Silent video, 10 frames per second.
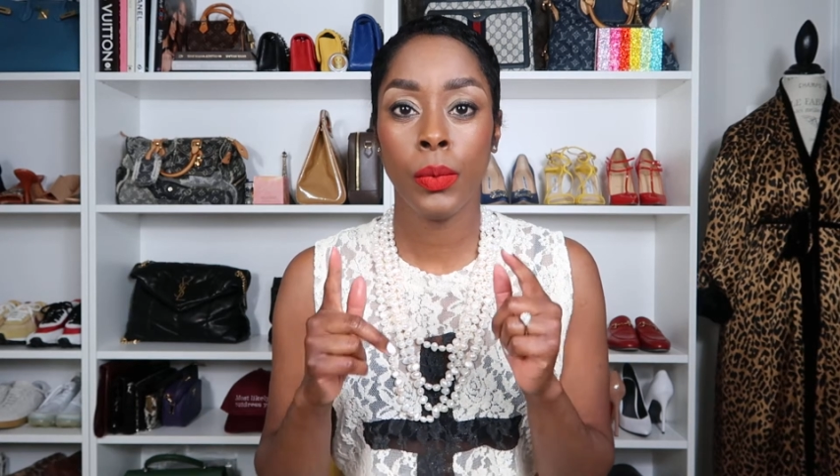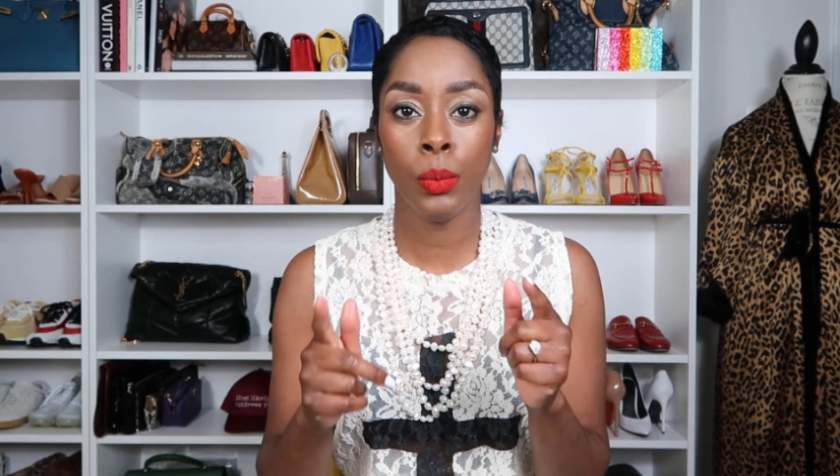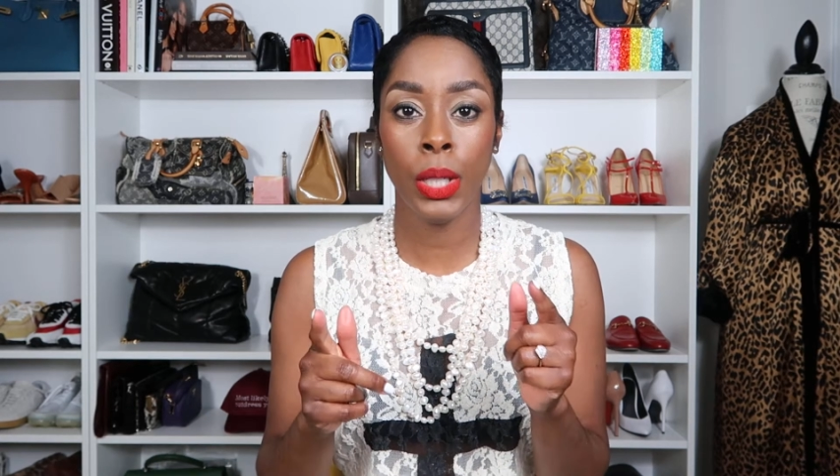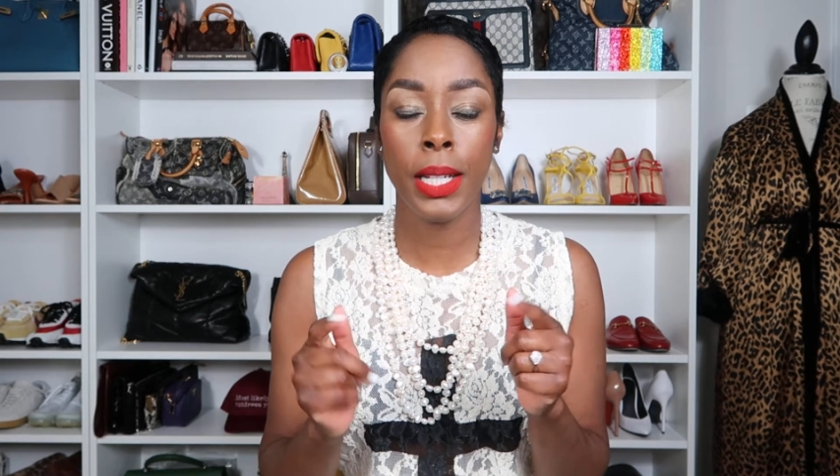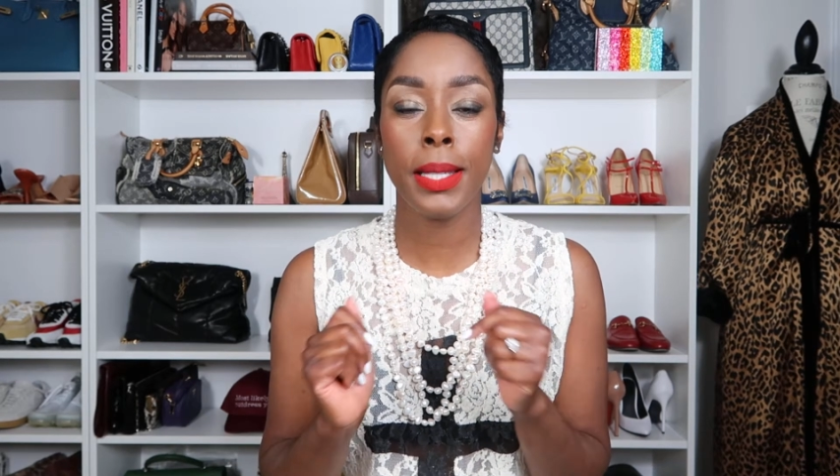
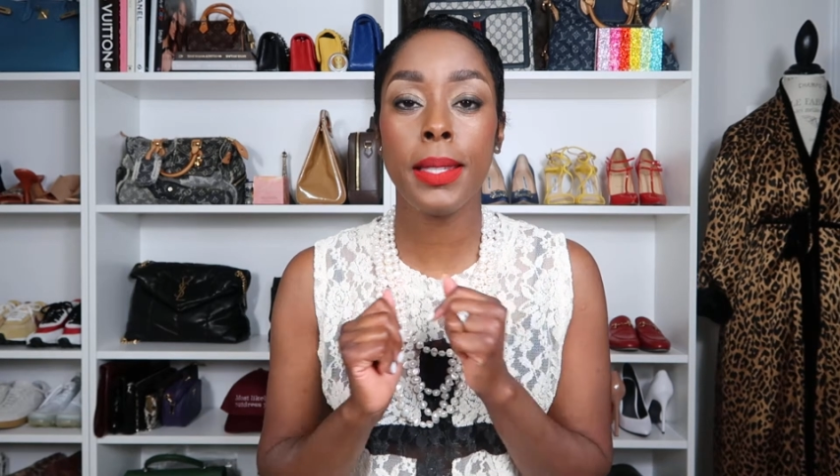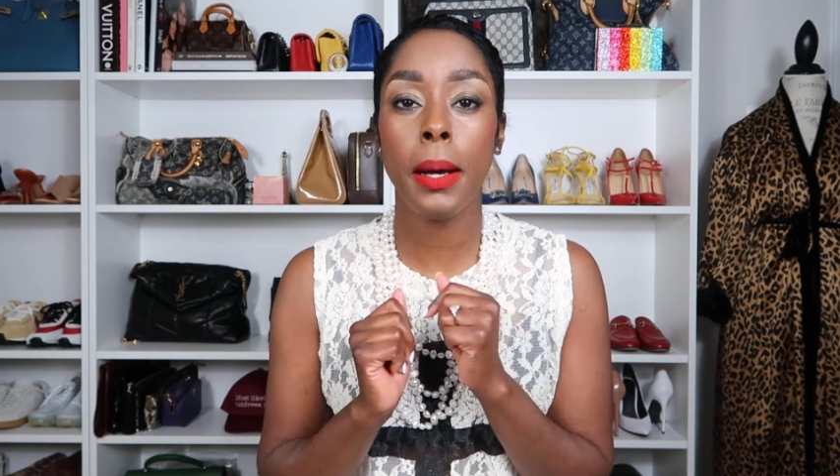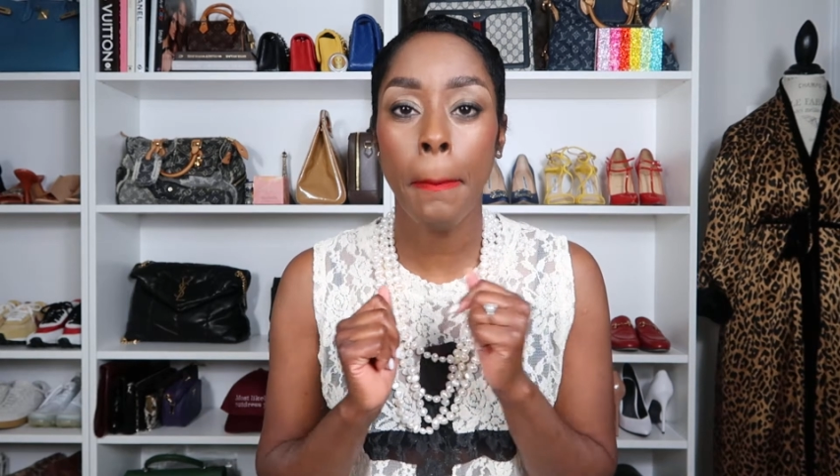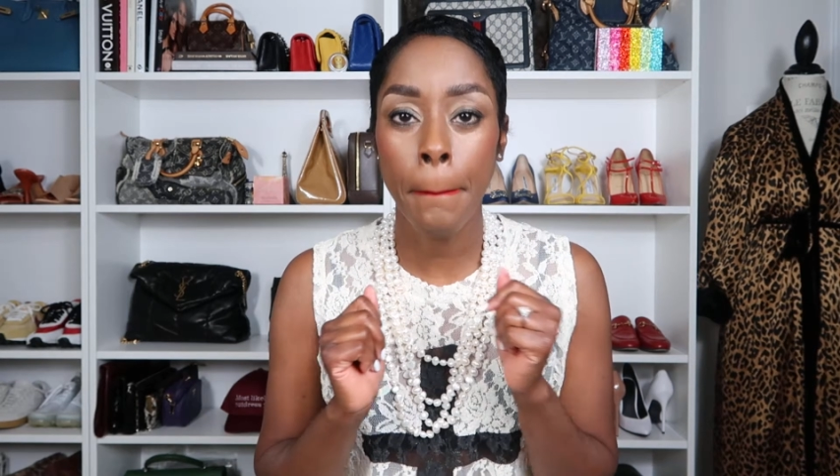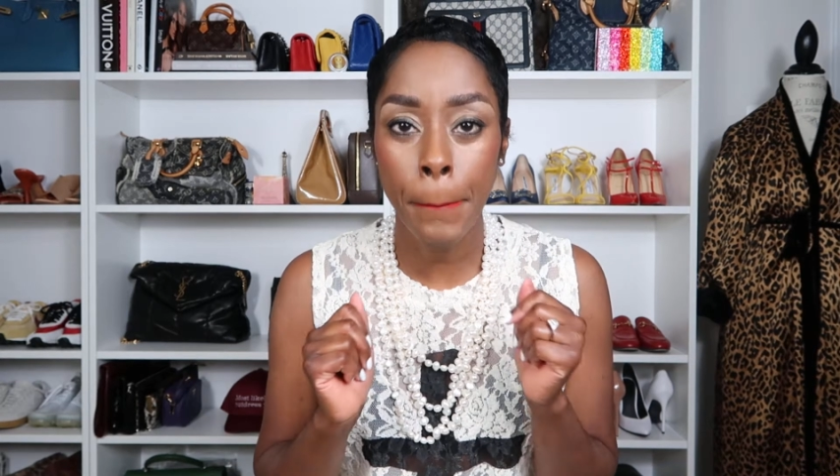was
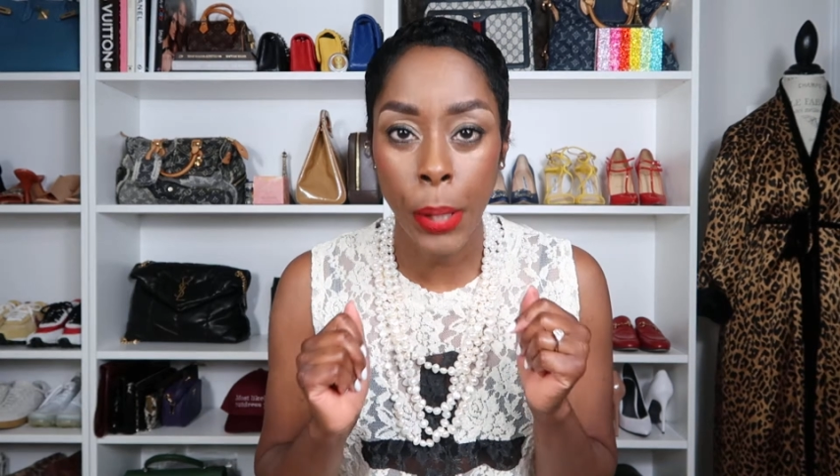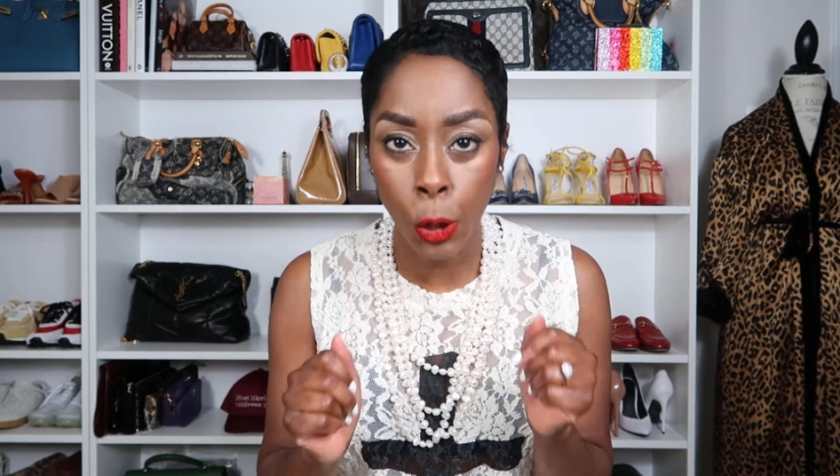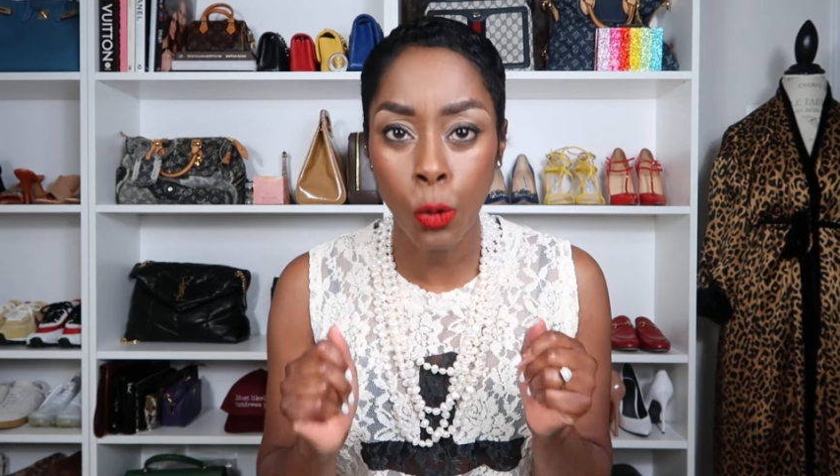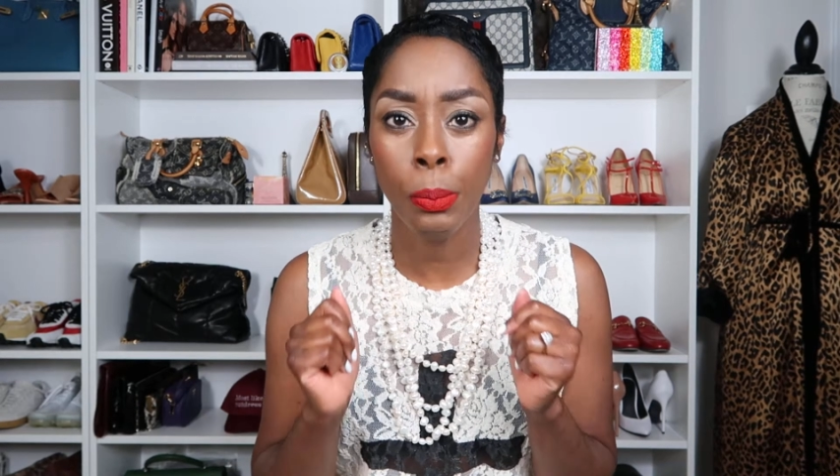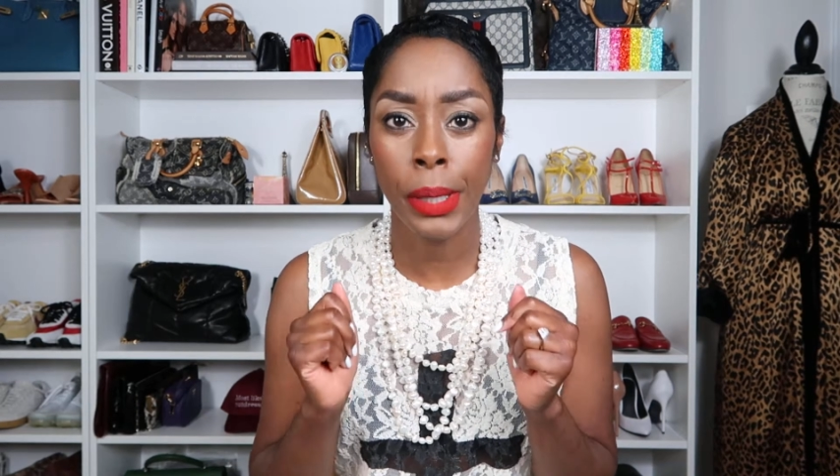
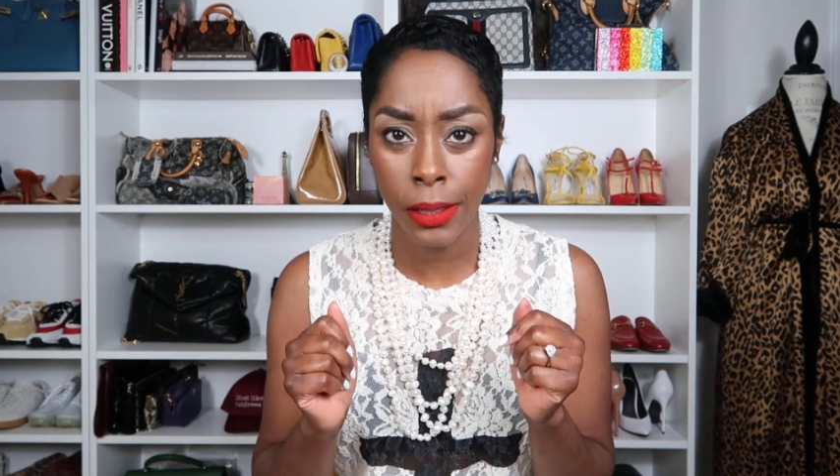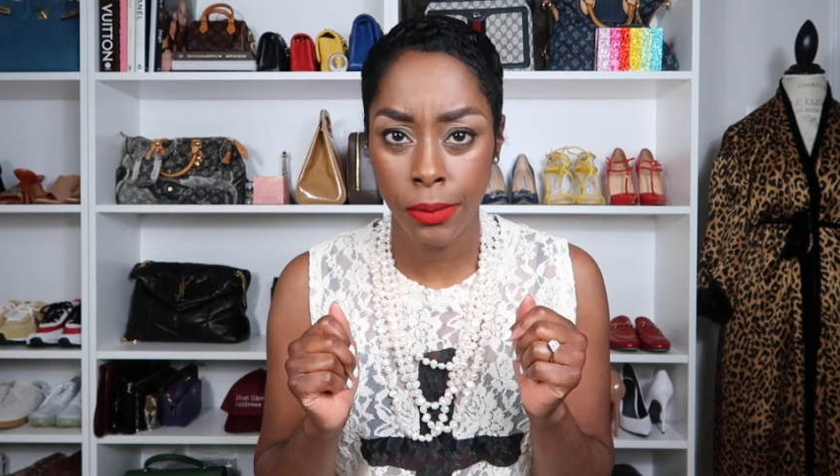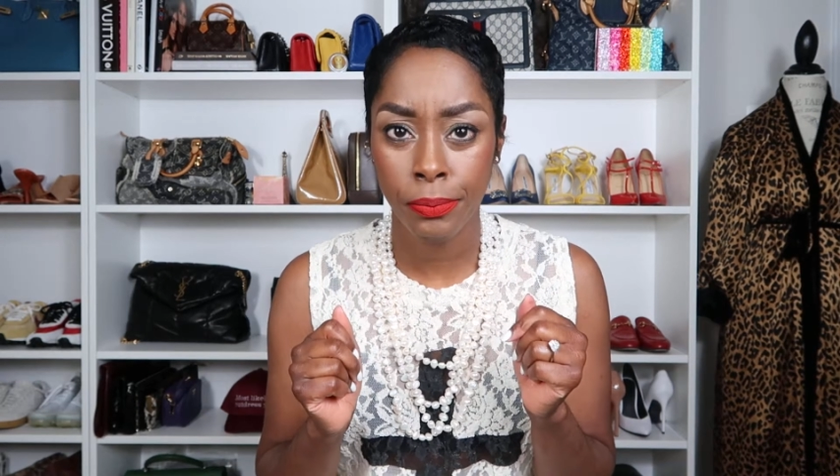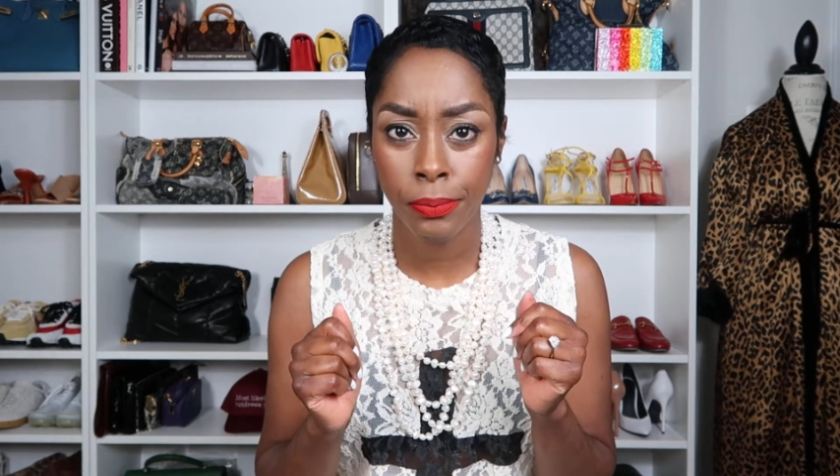booming